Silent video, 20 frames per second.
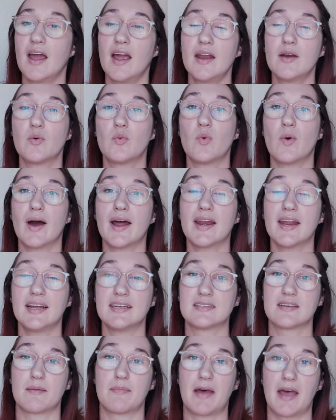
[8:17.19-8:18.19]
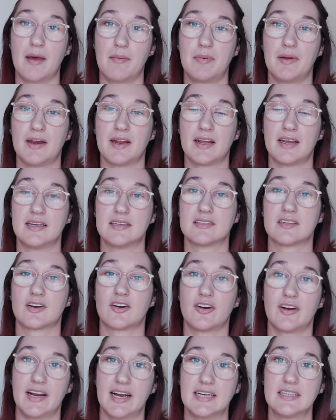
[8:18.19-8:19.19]
and what ends up happening is the
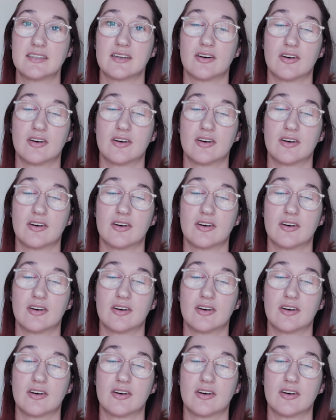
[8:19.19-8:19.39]
creator